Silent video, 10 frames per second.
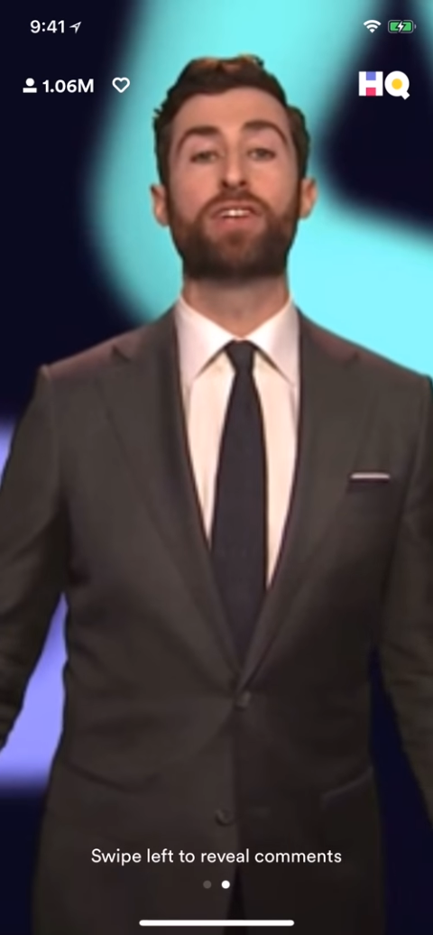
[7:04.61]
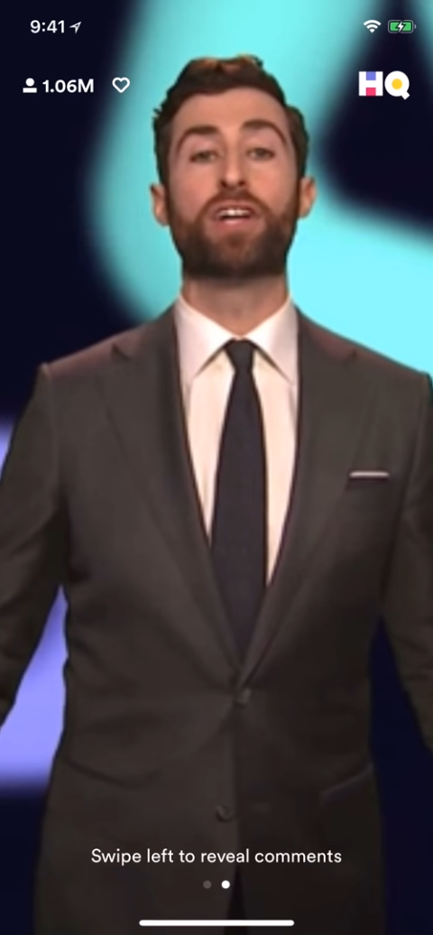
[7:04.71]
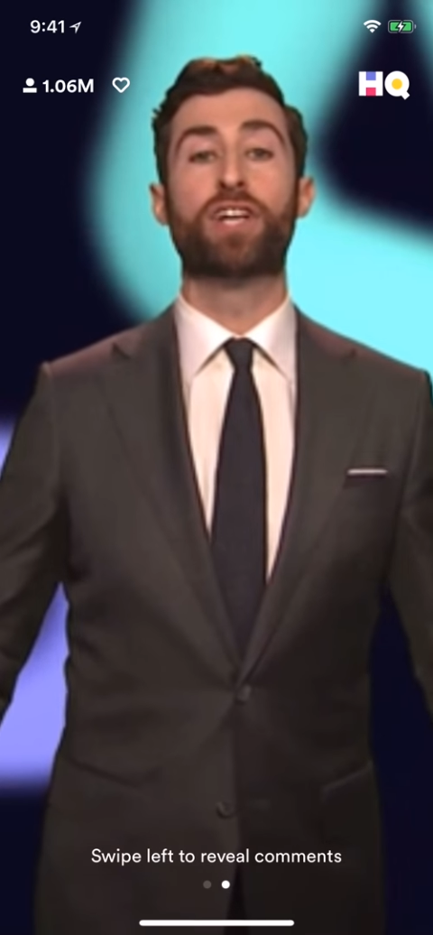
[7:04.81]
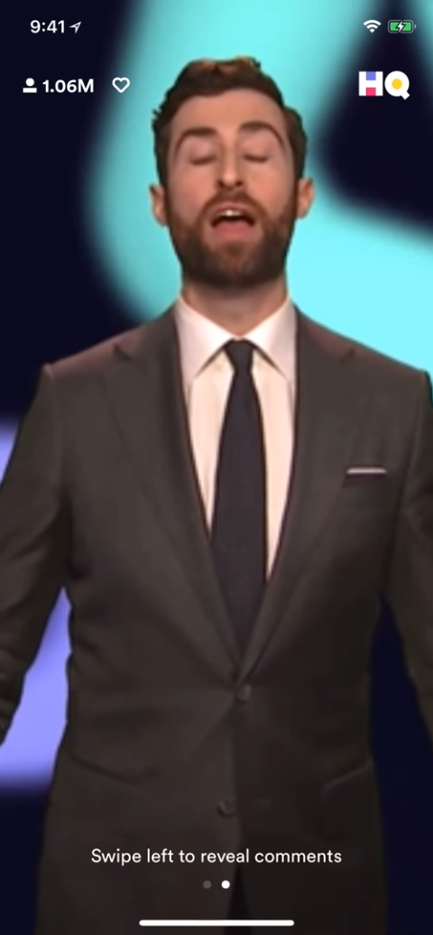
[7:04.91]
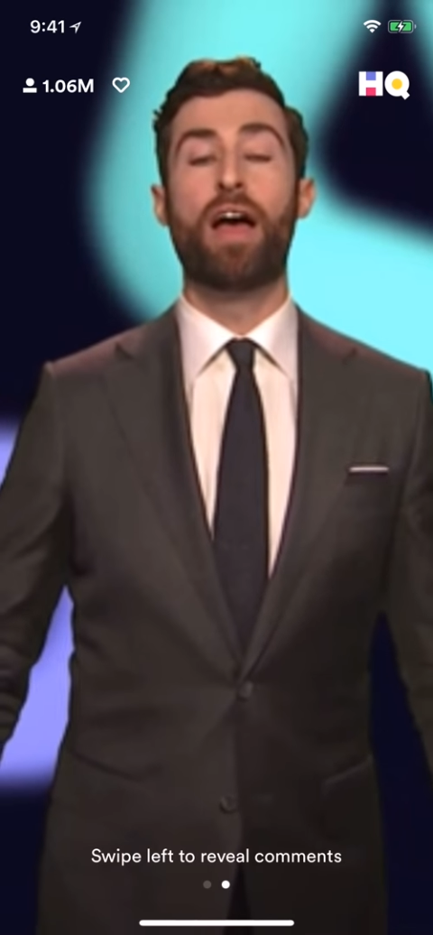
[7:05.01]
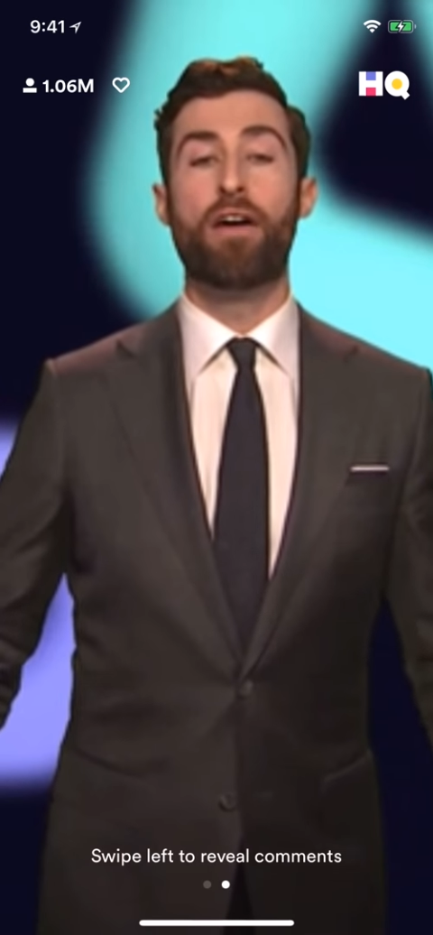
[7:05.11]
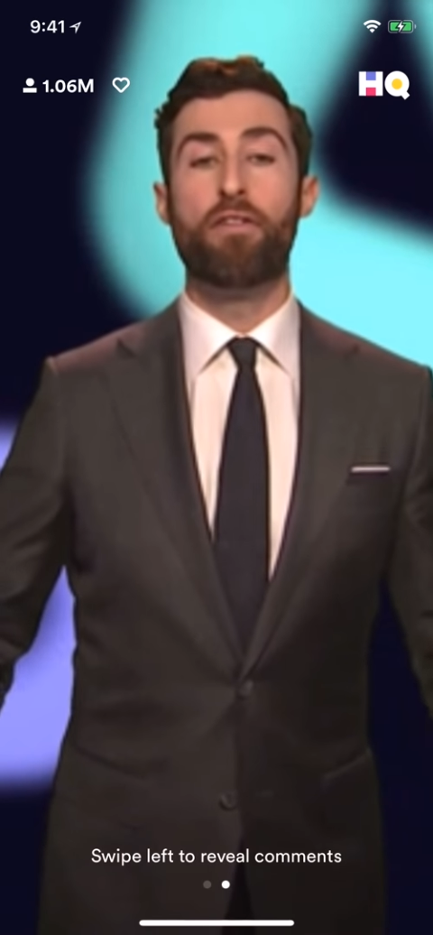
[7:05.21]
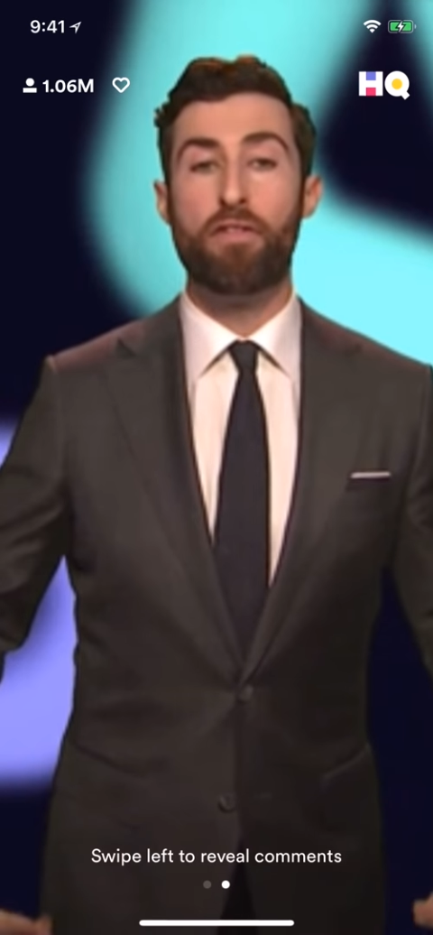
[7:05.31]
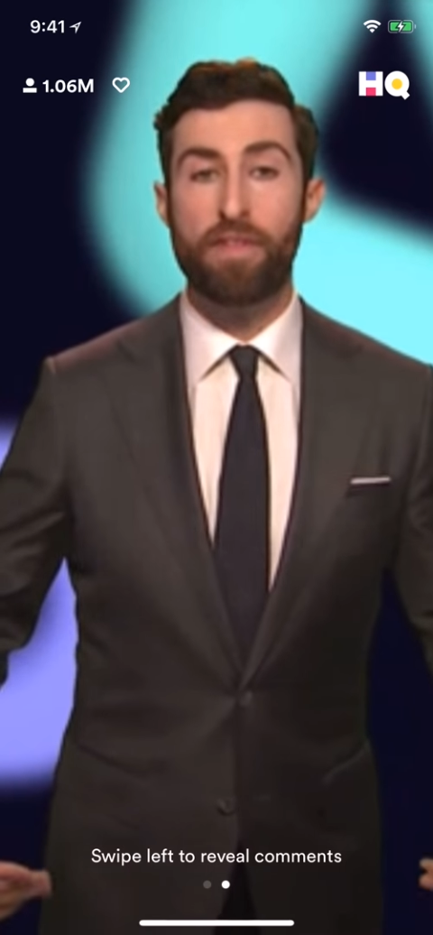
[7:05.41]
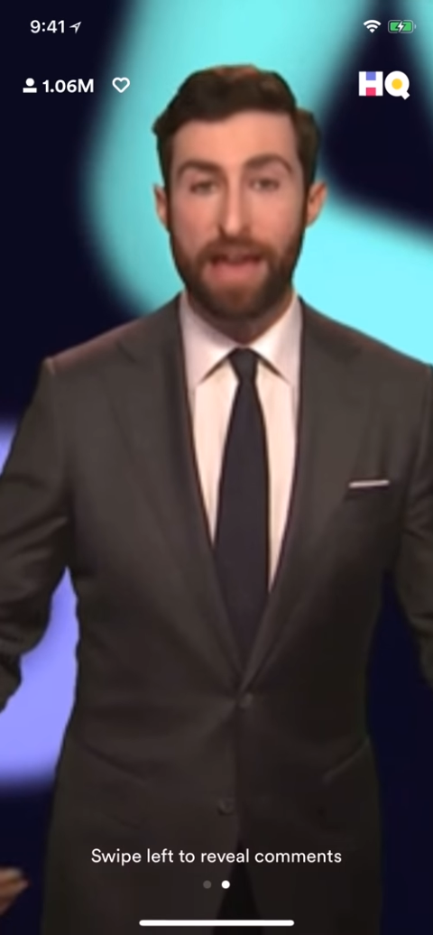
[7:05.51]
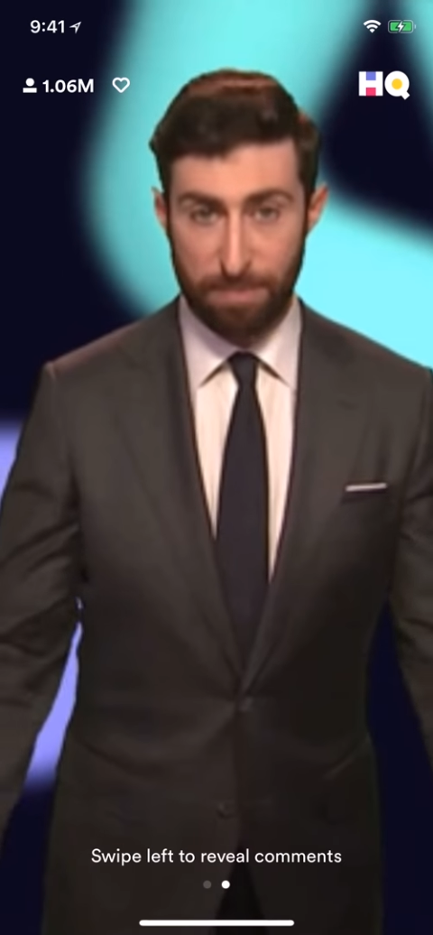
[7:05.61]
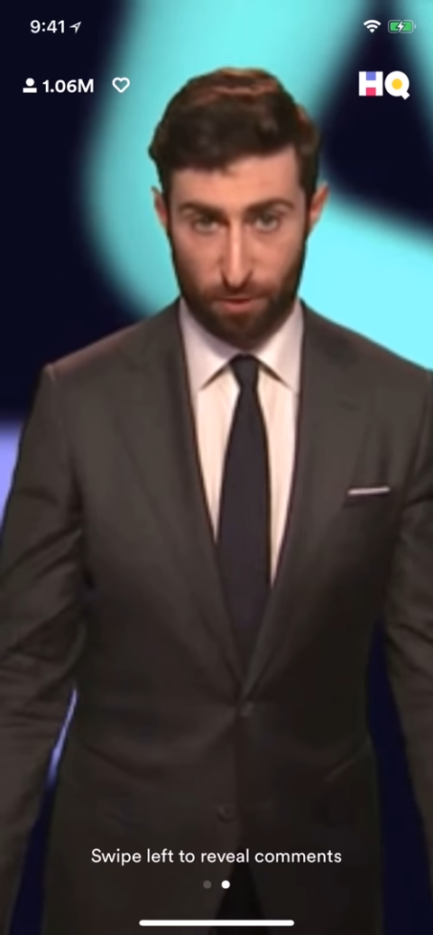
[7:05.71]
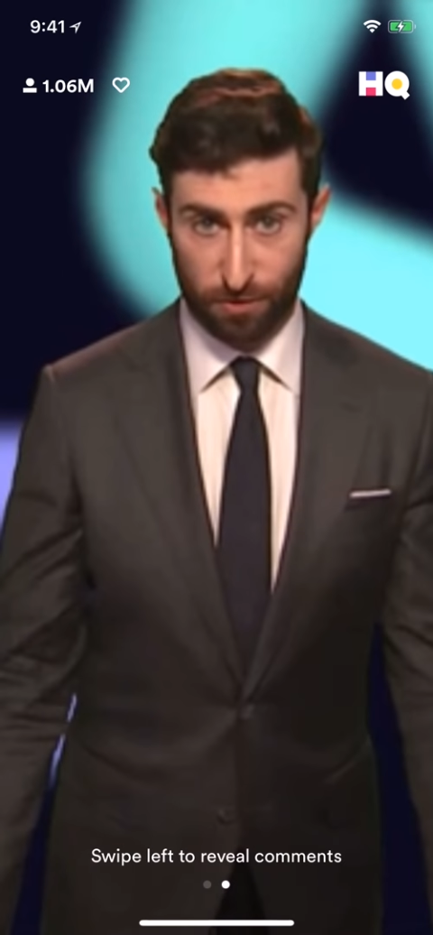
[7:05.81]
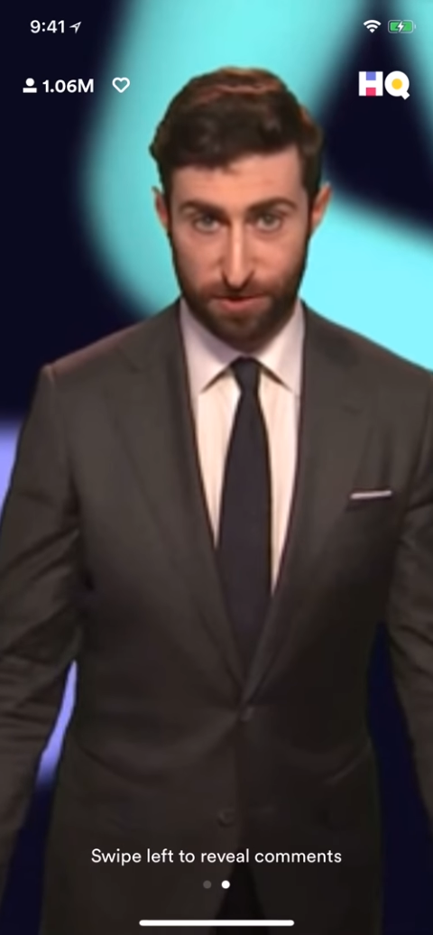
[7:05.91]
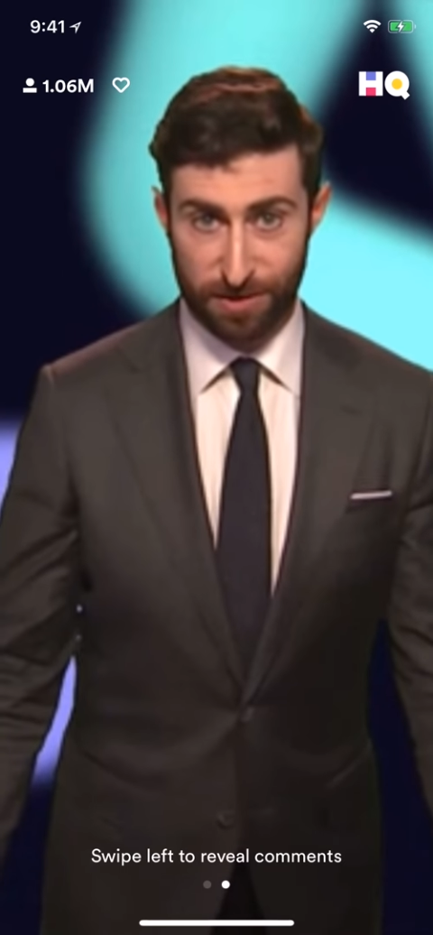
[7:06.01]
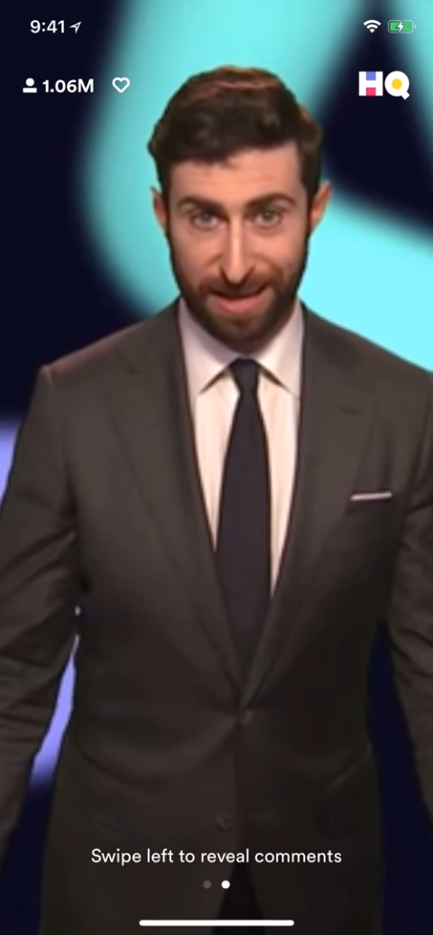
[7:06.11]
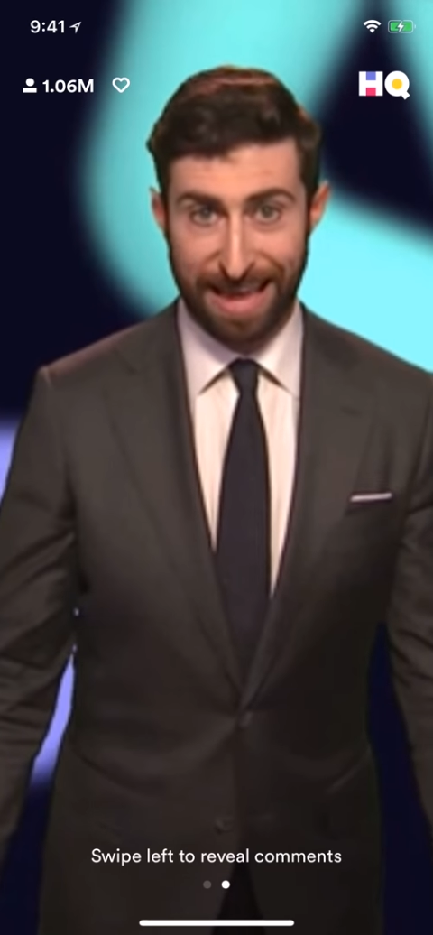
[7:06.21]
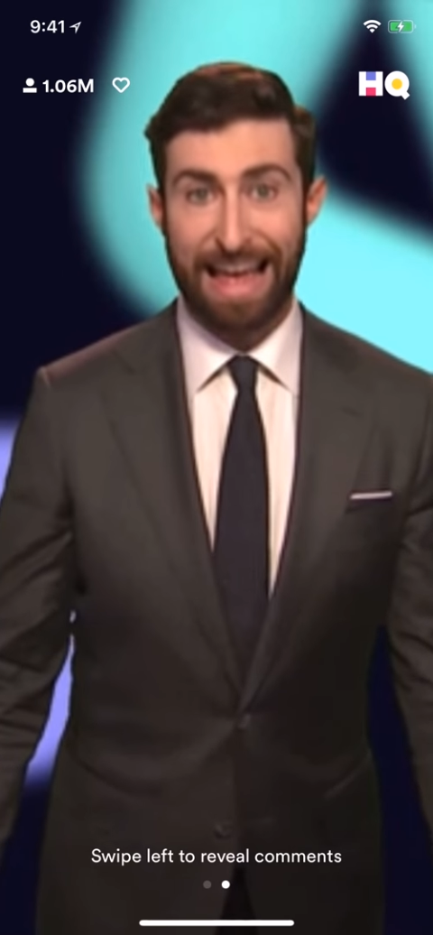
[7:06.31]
such fables